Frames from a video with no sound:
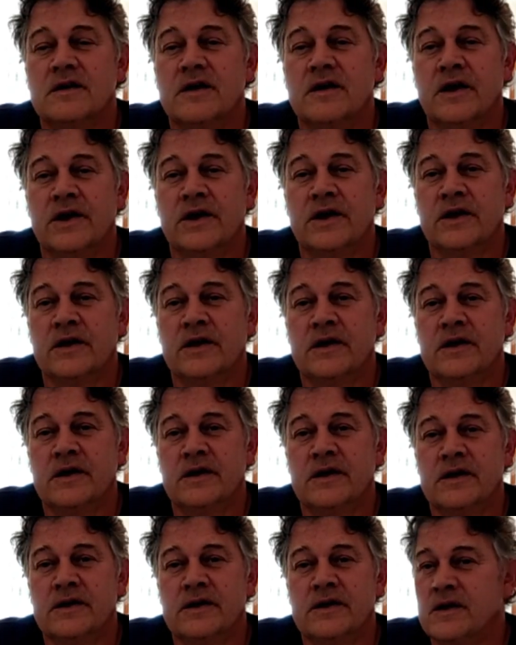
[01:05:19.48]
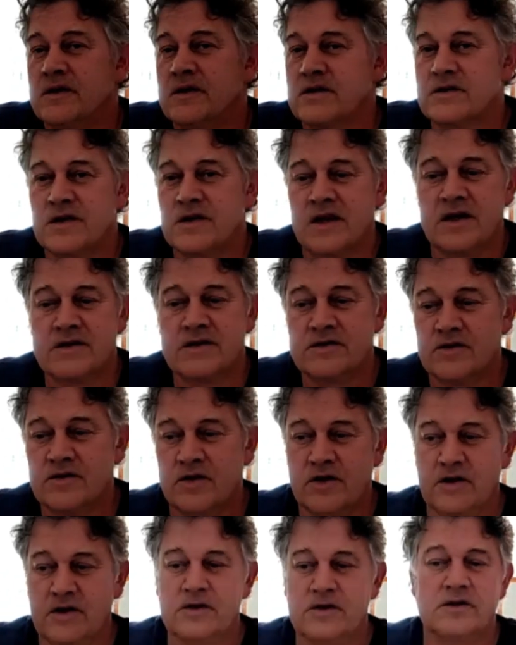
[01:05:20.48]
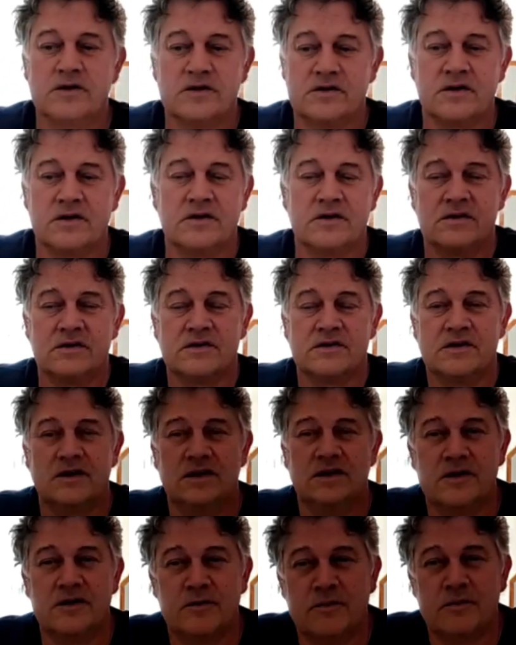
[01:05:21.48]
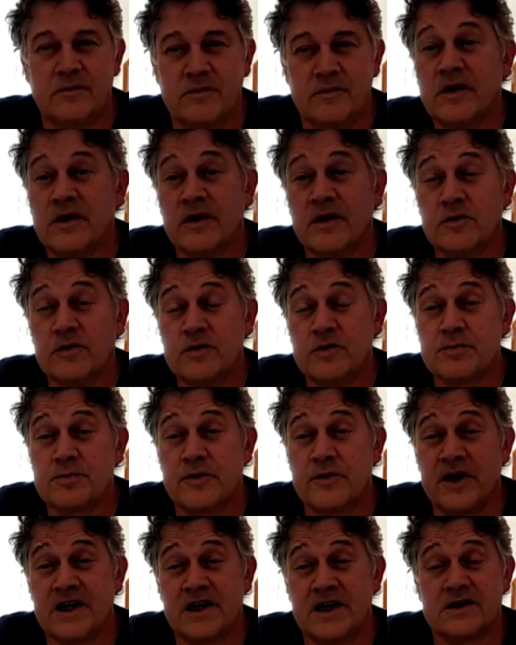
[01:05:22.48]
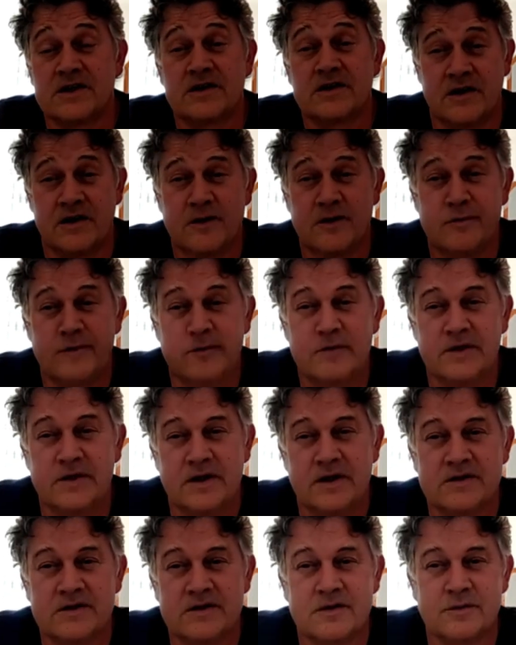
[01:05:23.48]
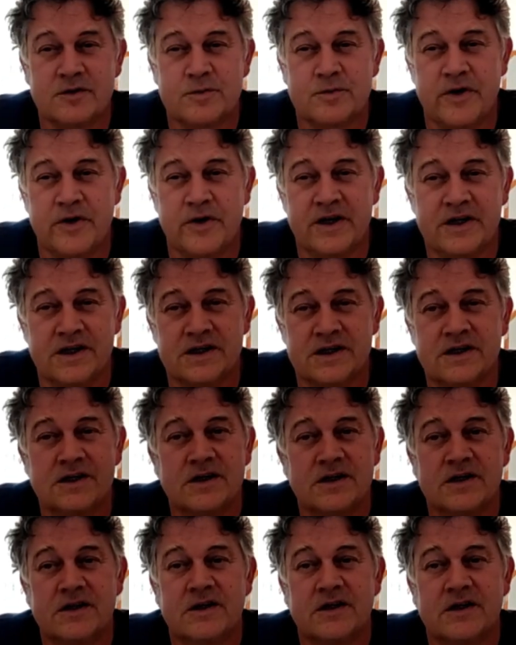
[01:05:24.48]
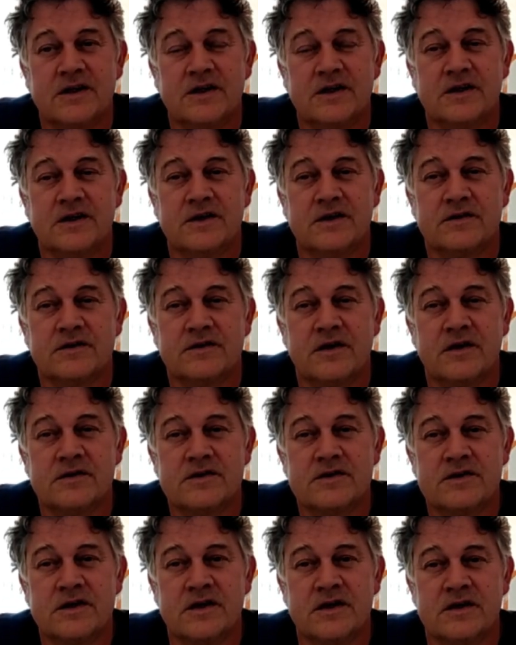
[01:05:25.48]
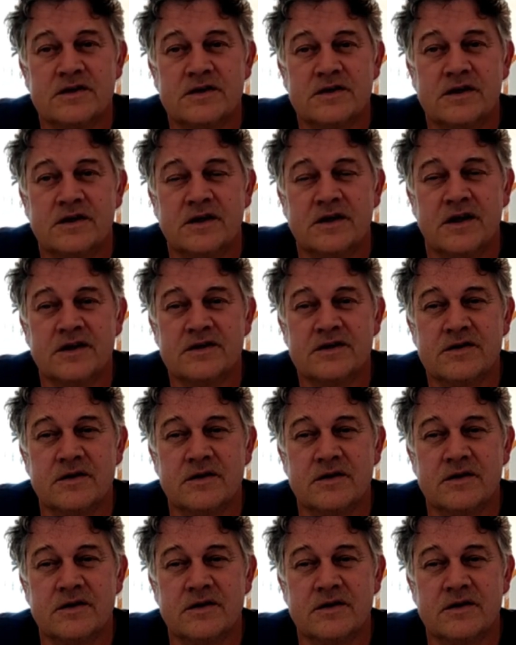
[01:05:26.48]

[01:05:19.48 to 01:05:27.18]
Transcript: And he just closed the curtain. So she didn't, and she was pregnant. I remember that. She was pregnant. So, she died.